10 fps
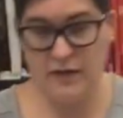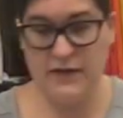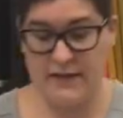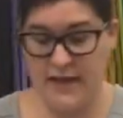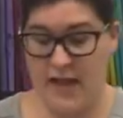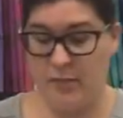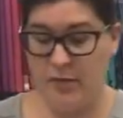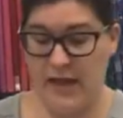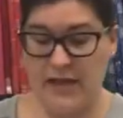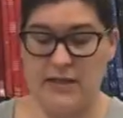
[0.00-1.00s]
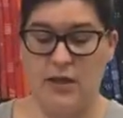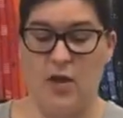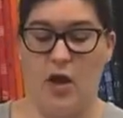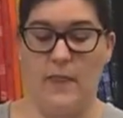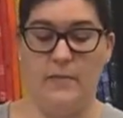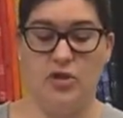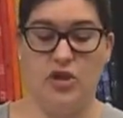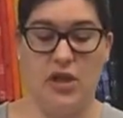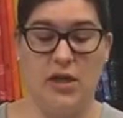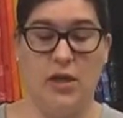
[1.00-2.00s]
zigzag plate on the
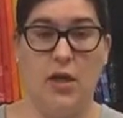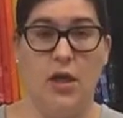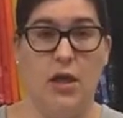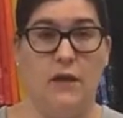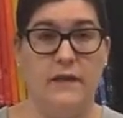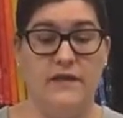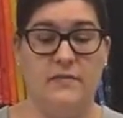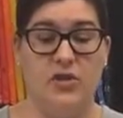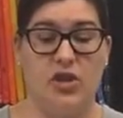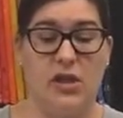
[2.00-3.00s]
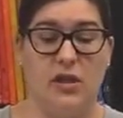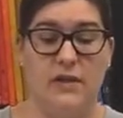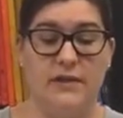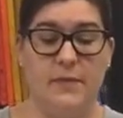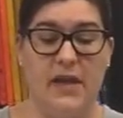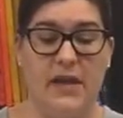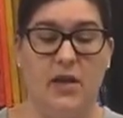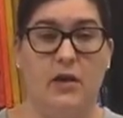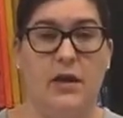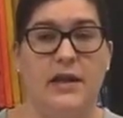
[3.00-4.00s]
machine. This plate
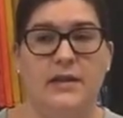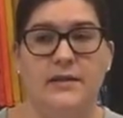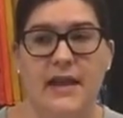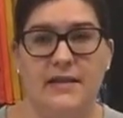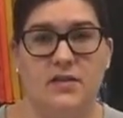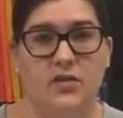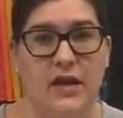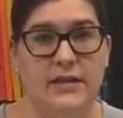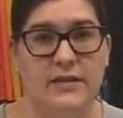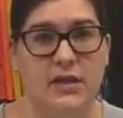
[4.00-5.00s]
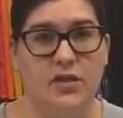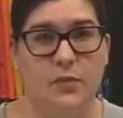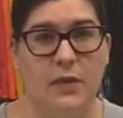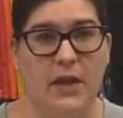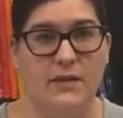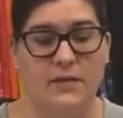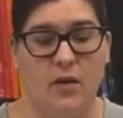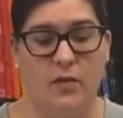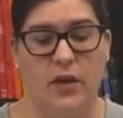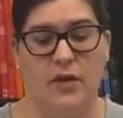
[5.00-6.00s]
here is a straight stitch plate. So
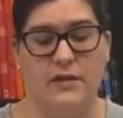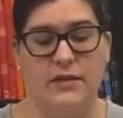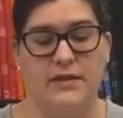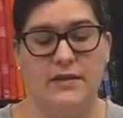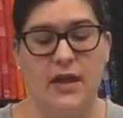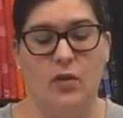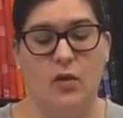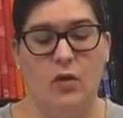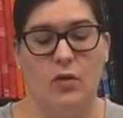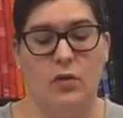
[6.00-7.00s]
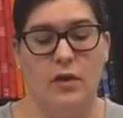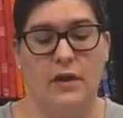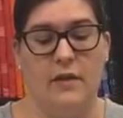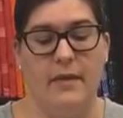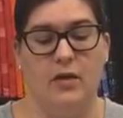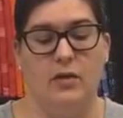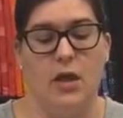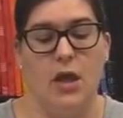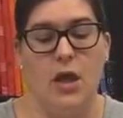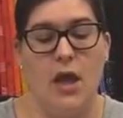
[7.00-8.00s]
there is a single hole in the middle
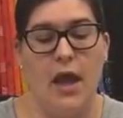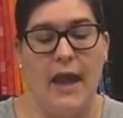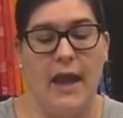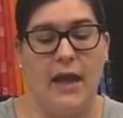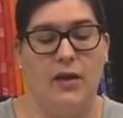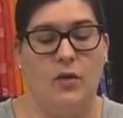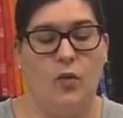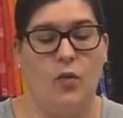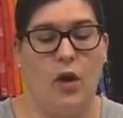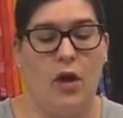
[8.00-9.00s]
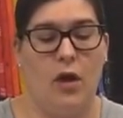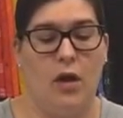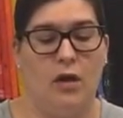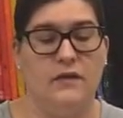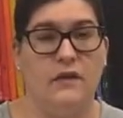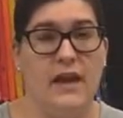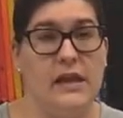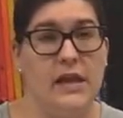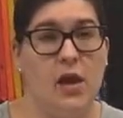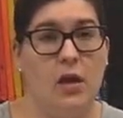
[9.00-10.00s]
and a
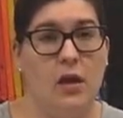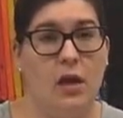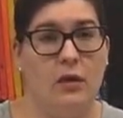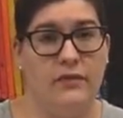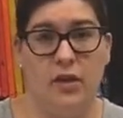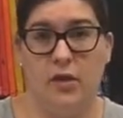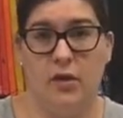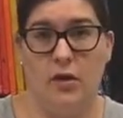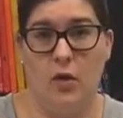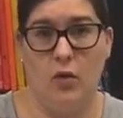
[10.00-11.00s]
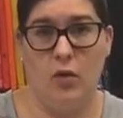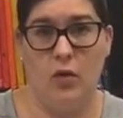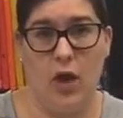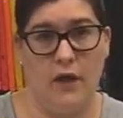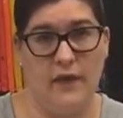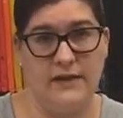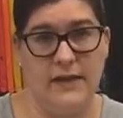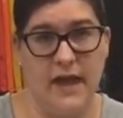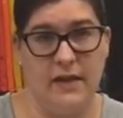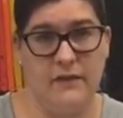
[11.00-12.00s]
slightly ovular hole on the
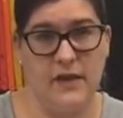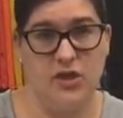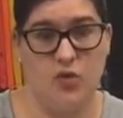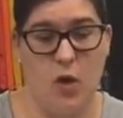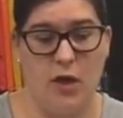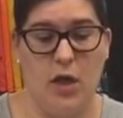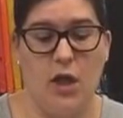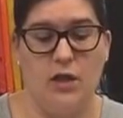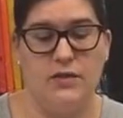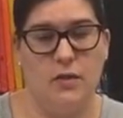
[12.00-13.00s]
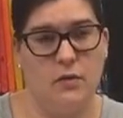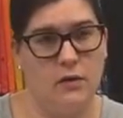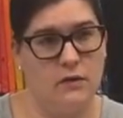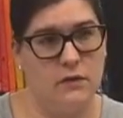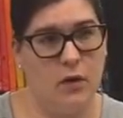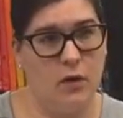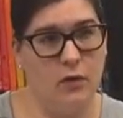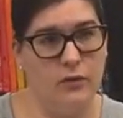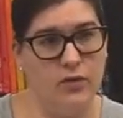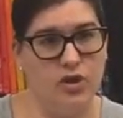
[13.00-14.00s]
side of each one. So the
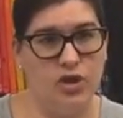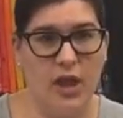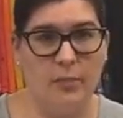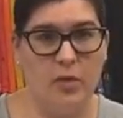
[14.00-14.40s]
oval shape